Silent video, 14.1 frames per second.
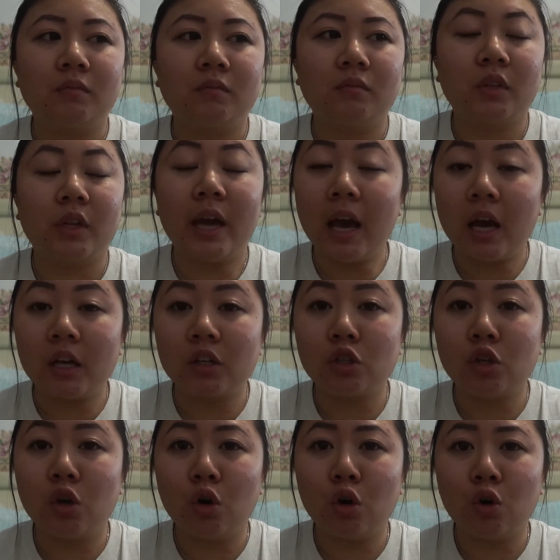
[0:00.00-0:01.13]
Yeah,
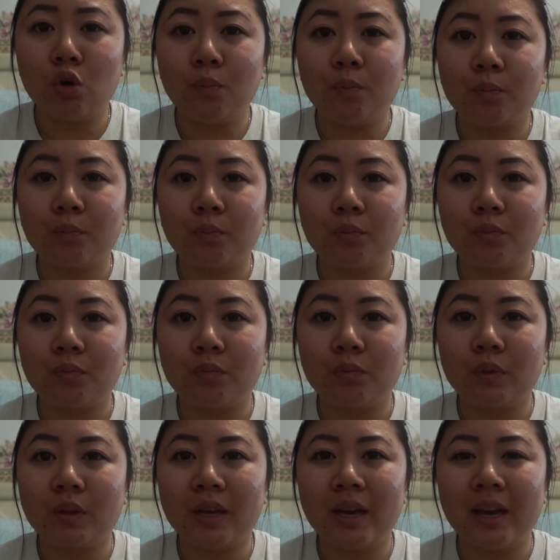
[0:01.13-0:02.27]
so
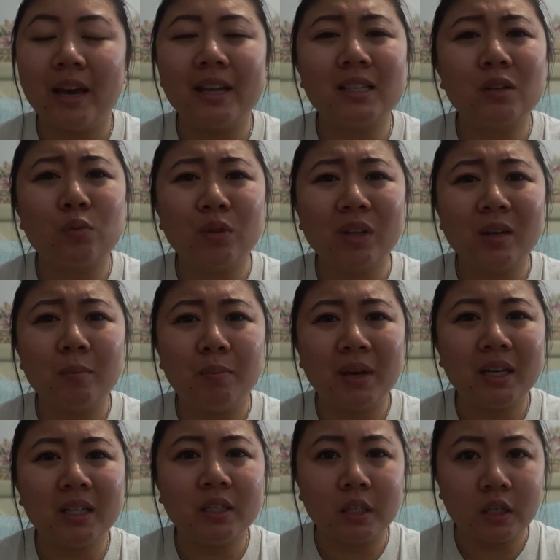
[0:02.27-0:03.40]
it's a really
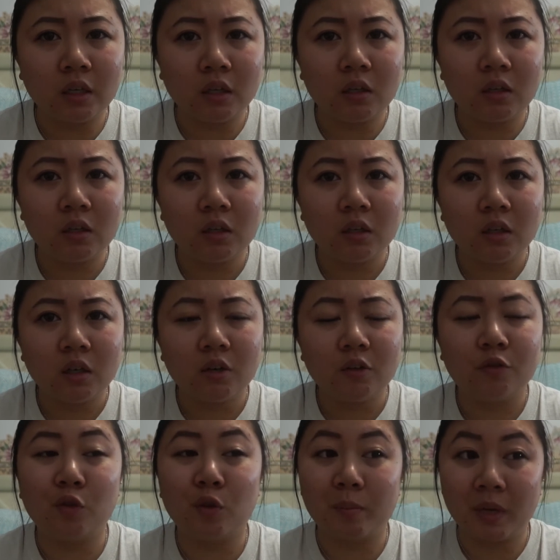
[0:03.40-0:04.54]
big deal
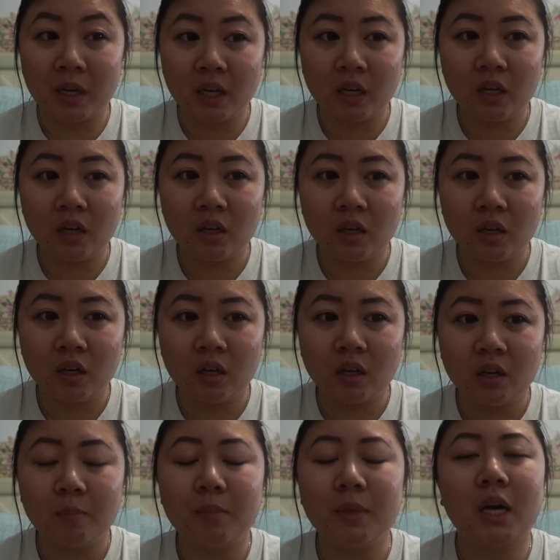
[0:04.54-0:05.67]
for me
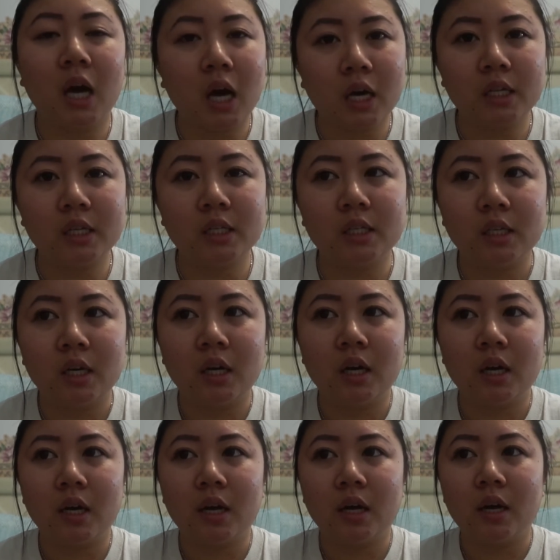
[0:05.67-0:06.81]
because
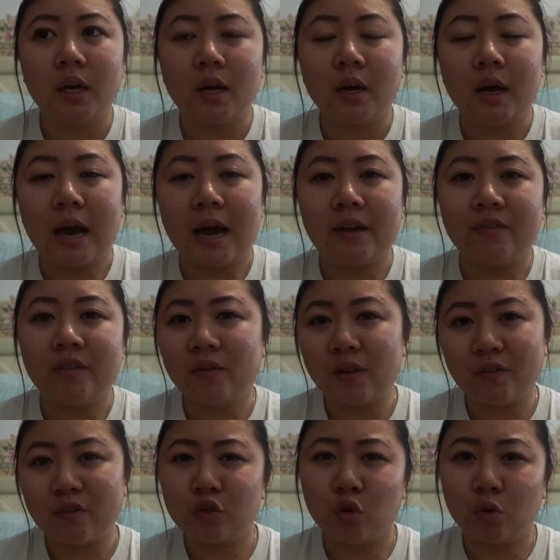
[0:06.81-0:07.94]
I've never
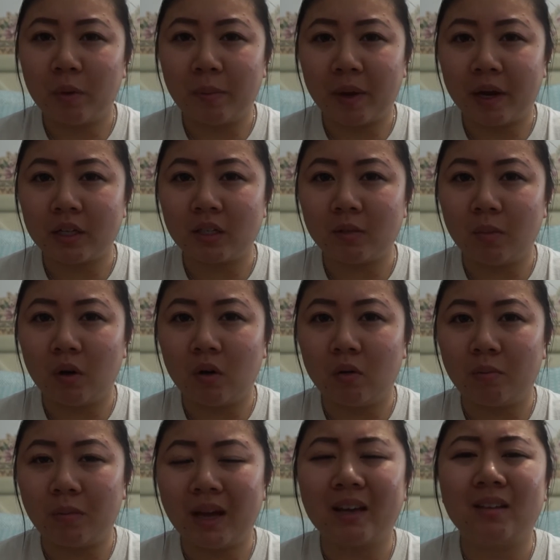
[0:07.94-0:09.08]
ever told my parents about
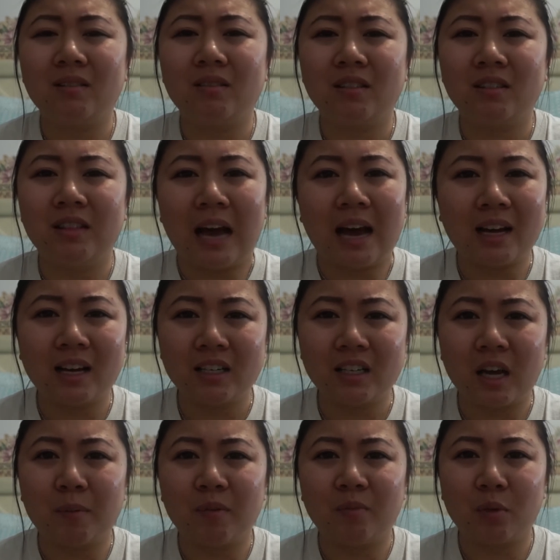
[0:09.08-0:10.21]
that
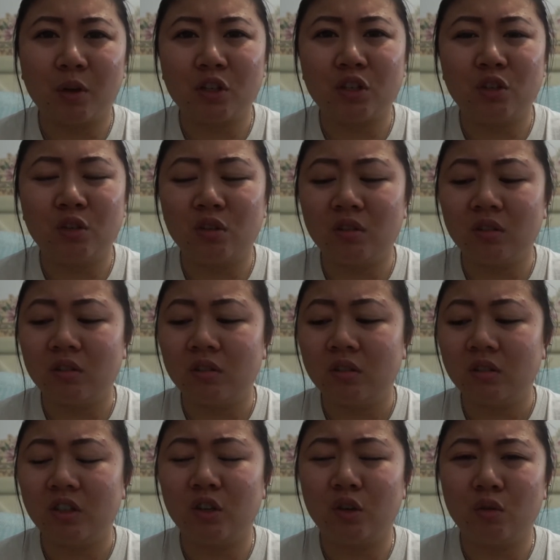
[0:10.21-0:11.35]
type of personal,
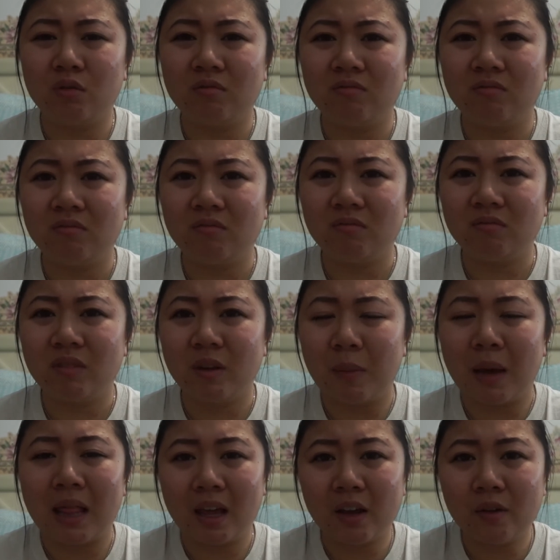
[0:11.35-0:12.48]
you know, in
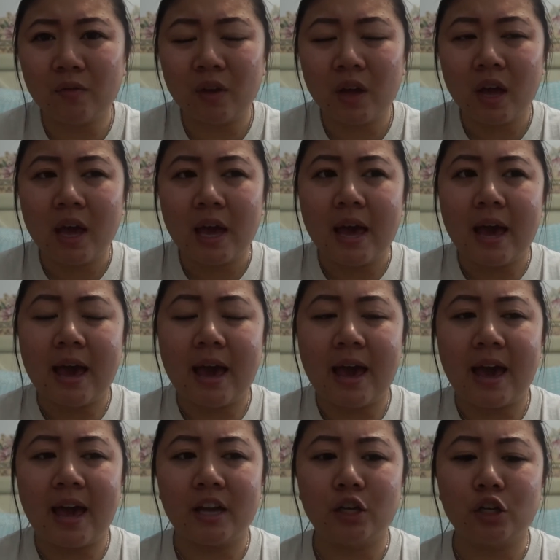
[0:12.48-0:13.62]
my life.
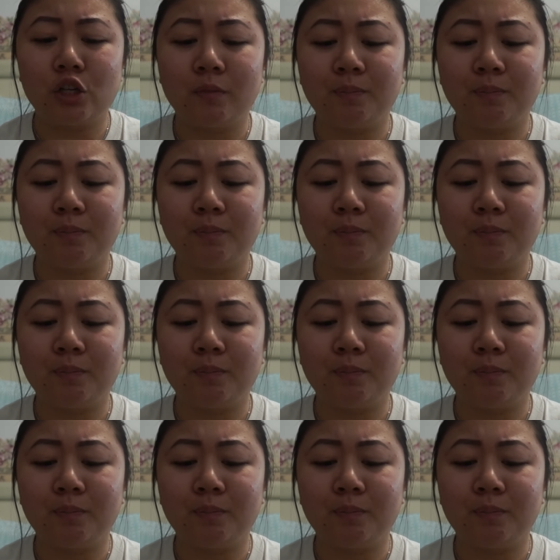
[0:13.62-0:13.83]
And